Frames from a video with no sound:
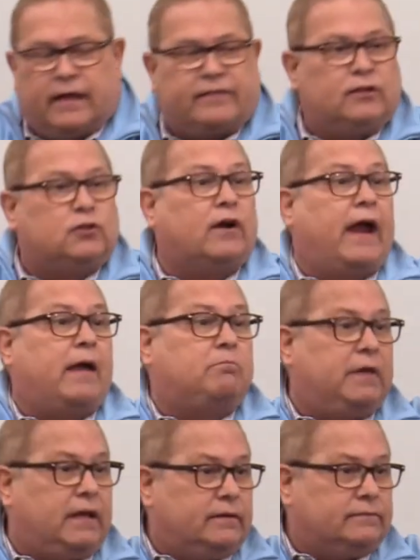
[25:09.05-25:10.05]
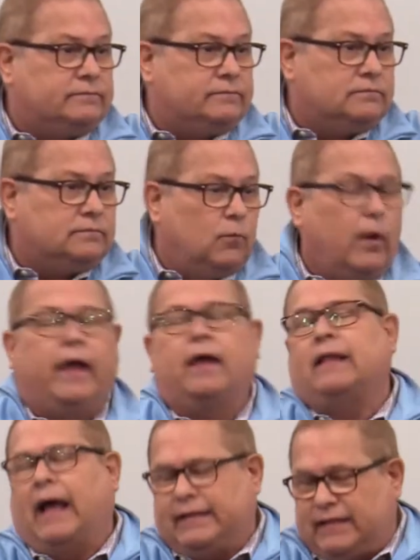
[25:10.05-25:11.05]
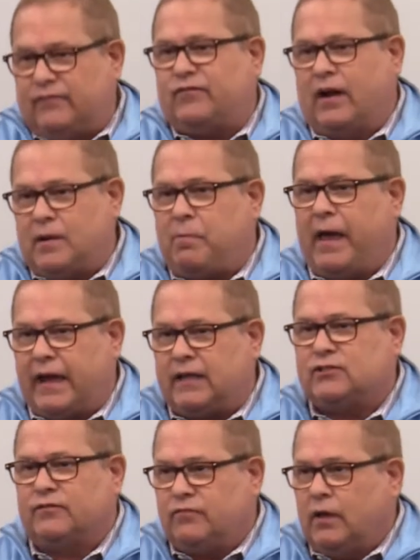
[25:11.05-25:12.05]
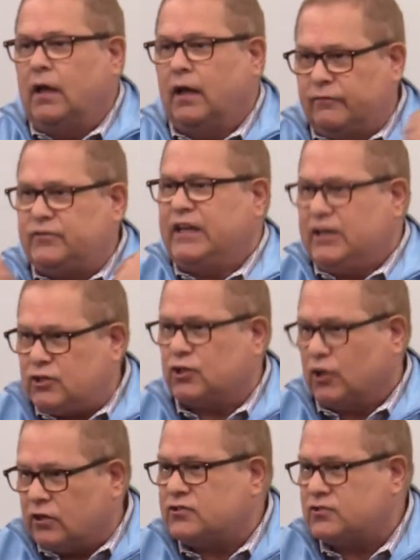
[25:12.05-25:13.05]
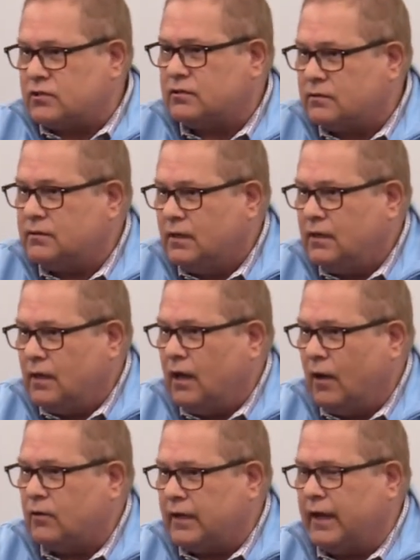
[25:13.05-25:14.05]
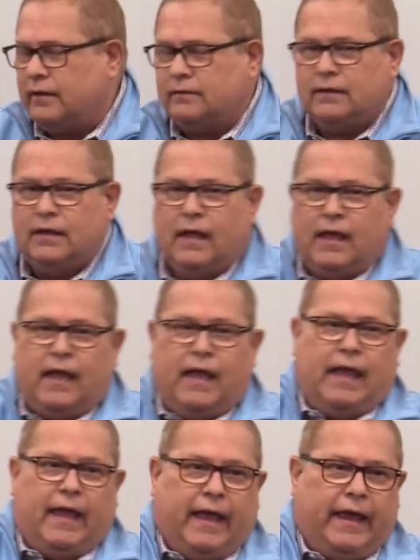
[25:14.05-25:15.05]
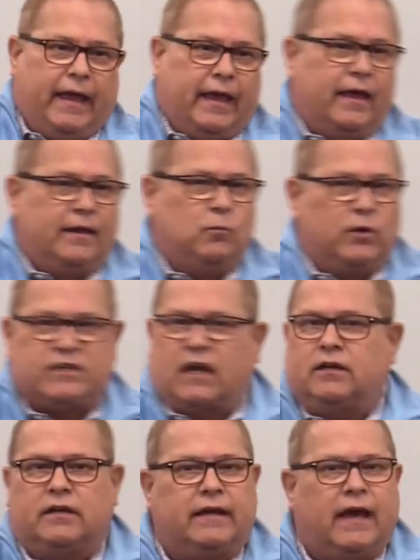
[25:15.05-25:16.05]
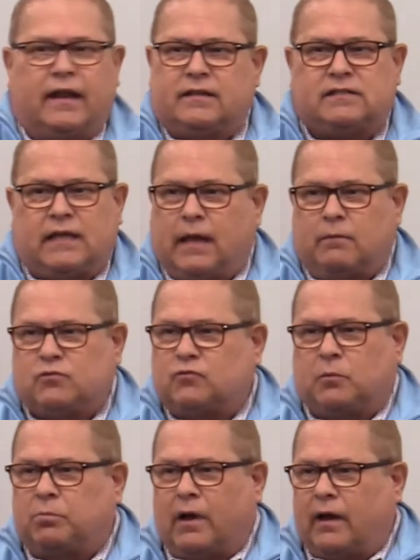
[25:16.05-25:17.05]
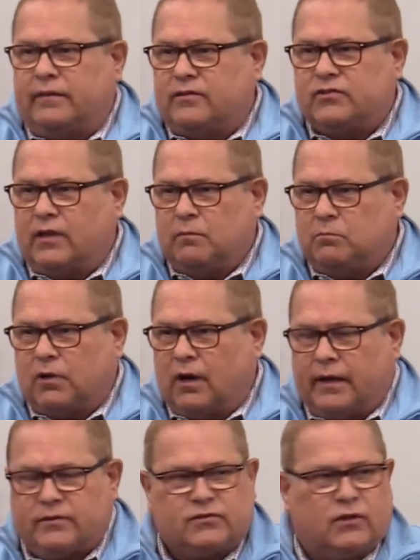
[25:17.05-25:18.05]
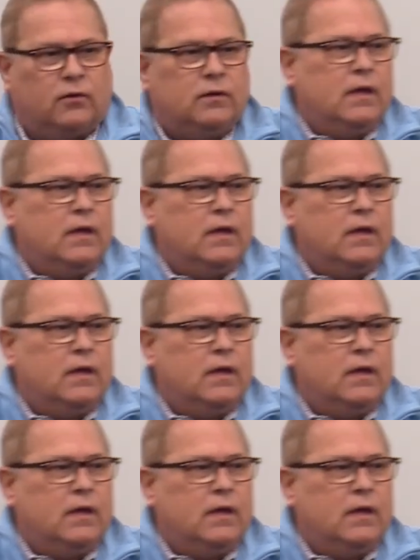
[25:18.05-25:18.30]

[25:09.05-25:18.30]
nothing grabbed me. Well, I did find a package of, of t-shirts, okay? And which I could have got at Sam's for probably the same price. So,